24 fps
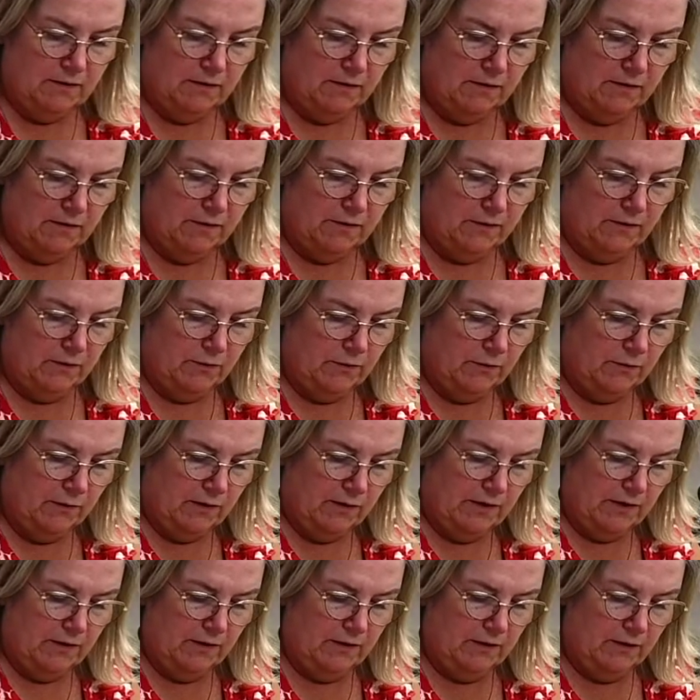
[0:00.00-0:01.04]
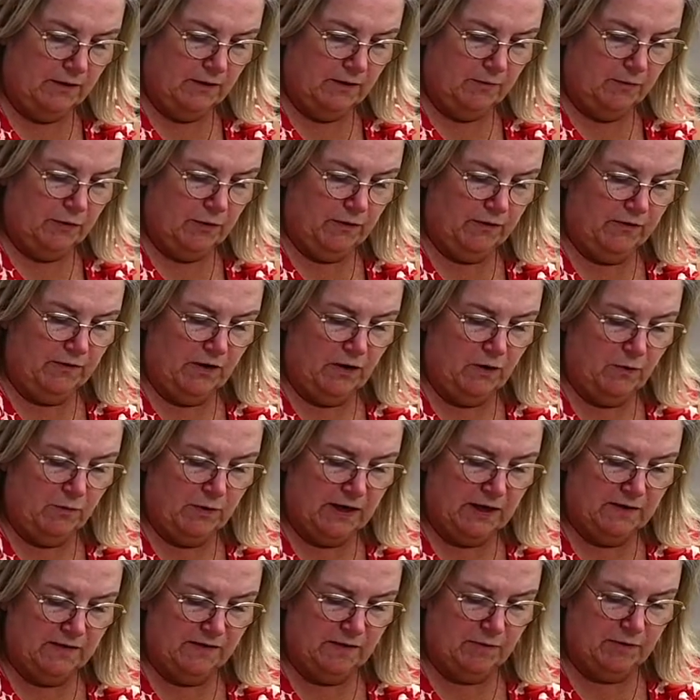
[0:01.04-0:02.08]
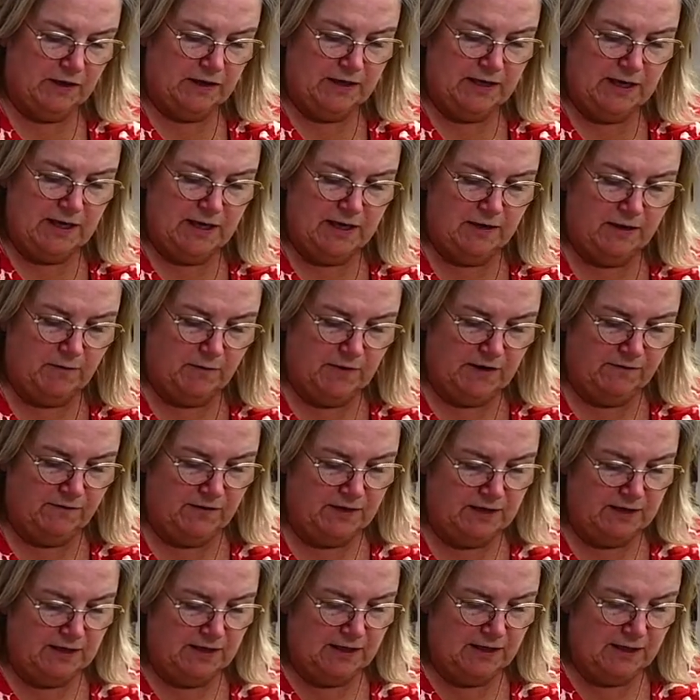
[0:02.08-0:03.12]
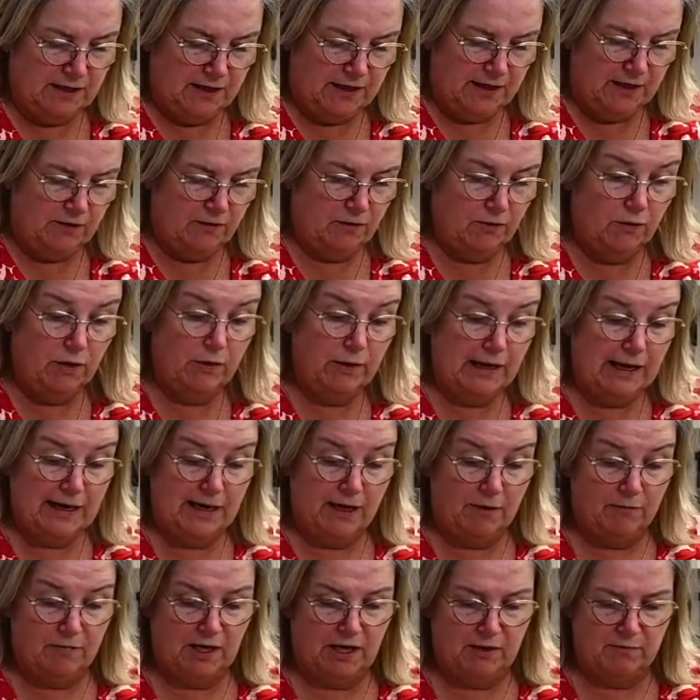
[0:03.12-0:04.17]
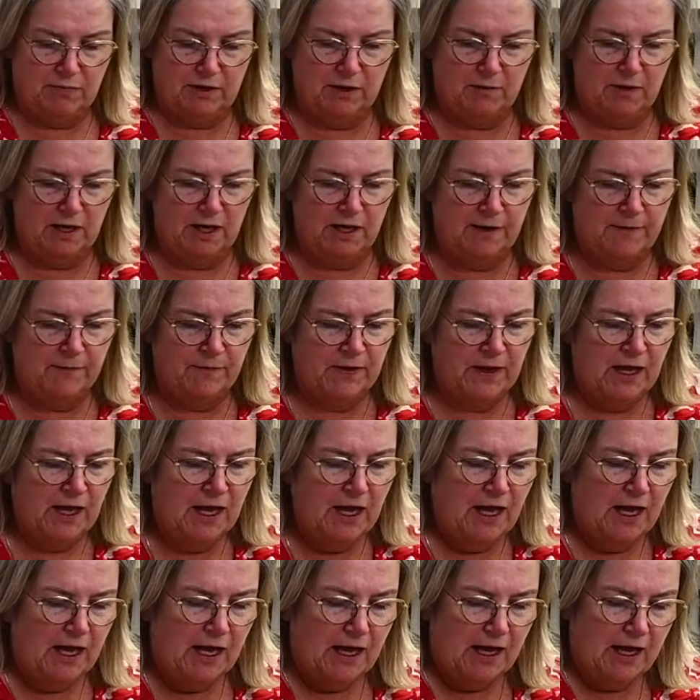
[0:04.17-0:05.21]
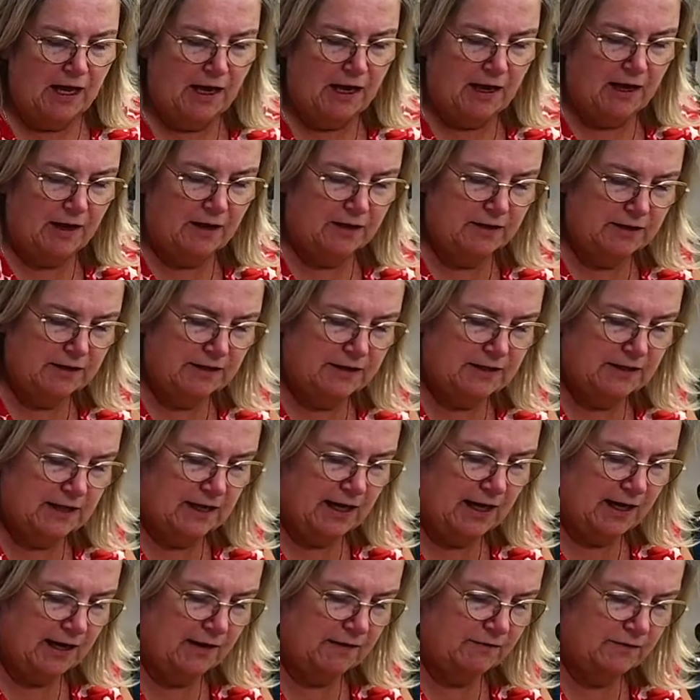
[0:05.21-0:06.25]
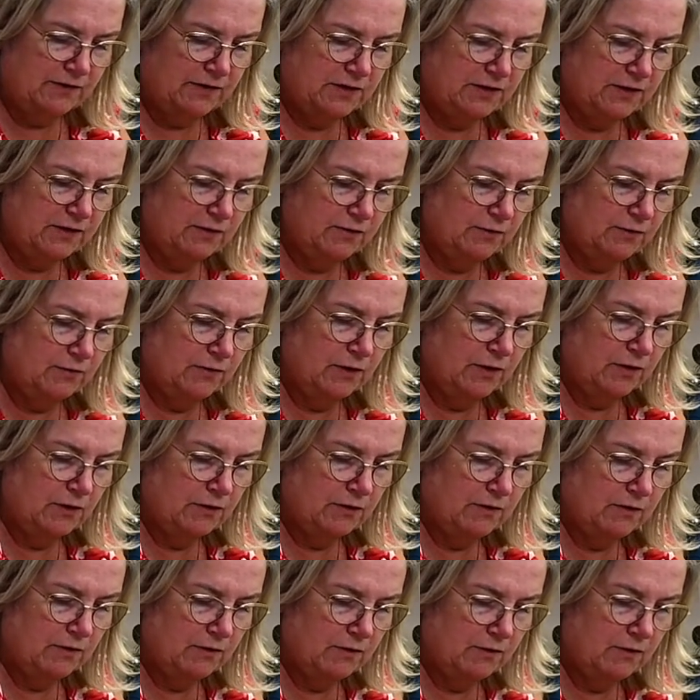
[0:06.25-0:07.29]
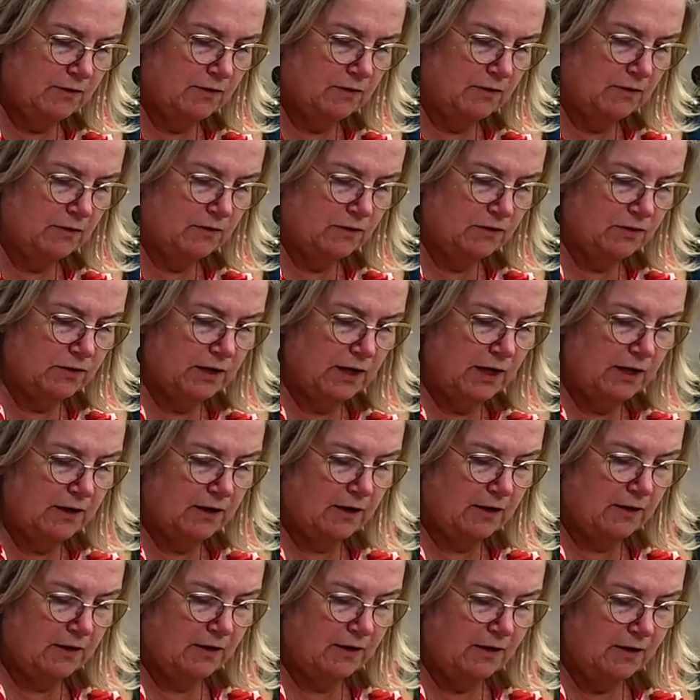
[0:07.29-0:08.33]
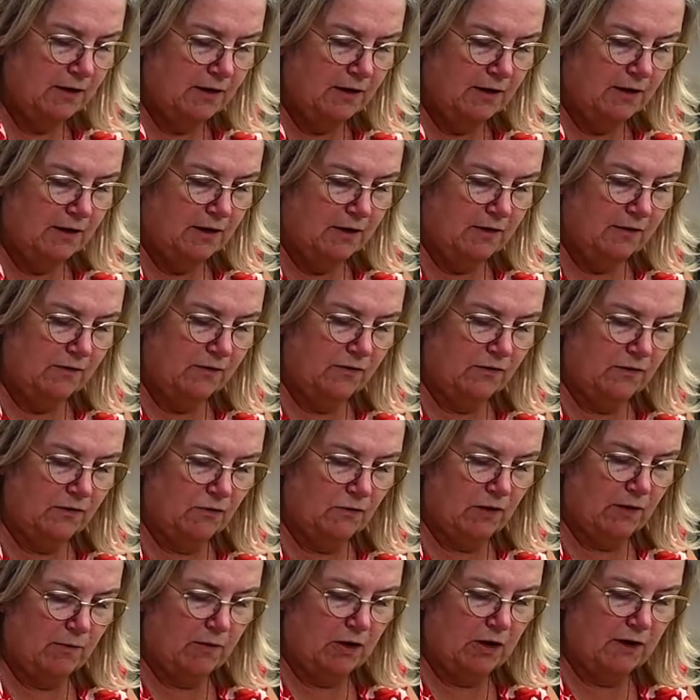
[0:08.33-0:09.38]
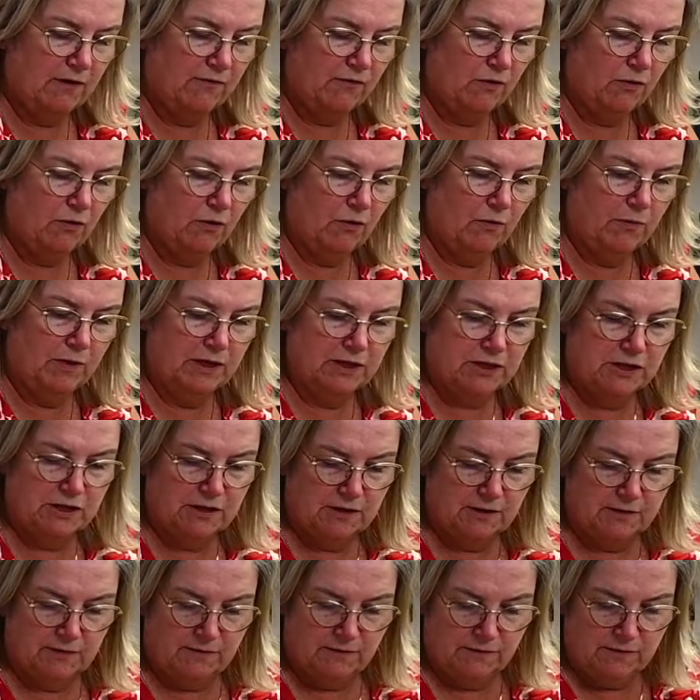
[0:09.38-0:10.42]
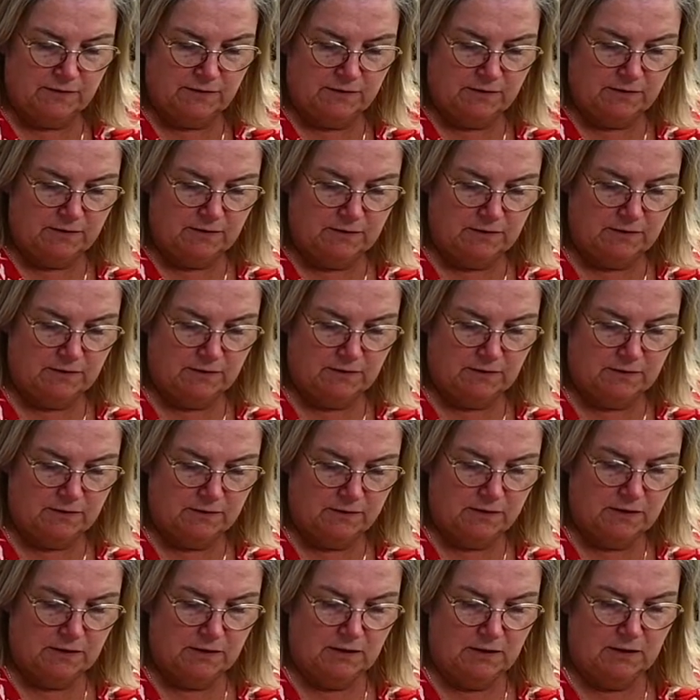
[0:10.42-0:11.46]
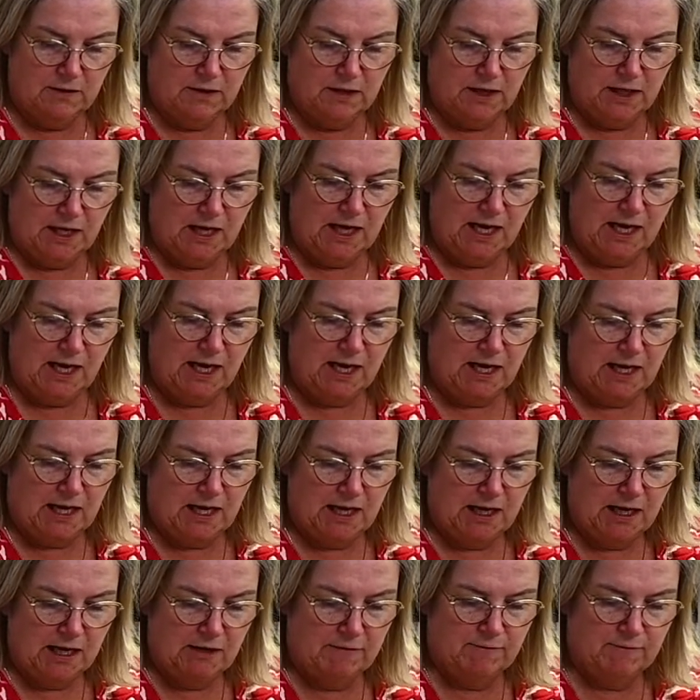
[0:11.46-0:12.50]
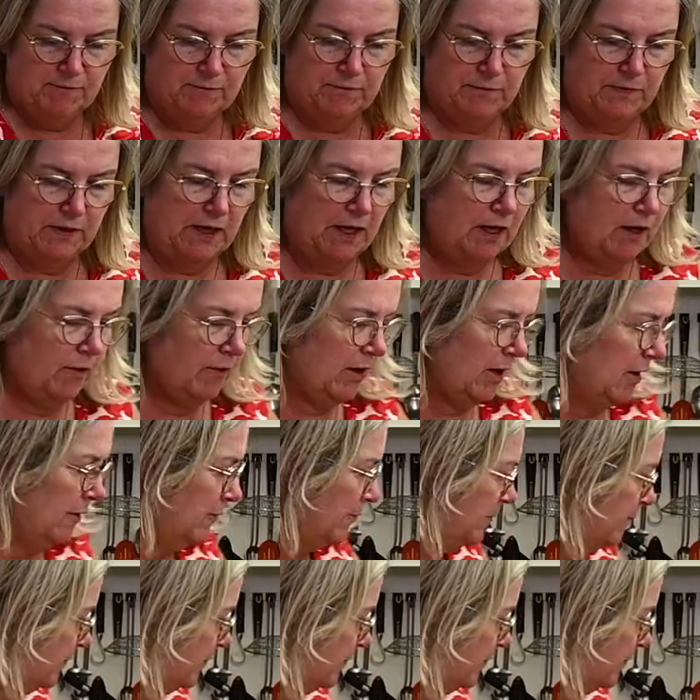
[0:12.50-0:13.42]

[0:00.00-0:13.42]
So the person who winds up cleaning the muffin tin later, and it might be me, doesn't have to try to scrub off a whole bunch of cake. There we go.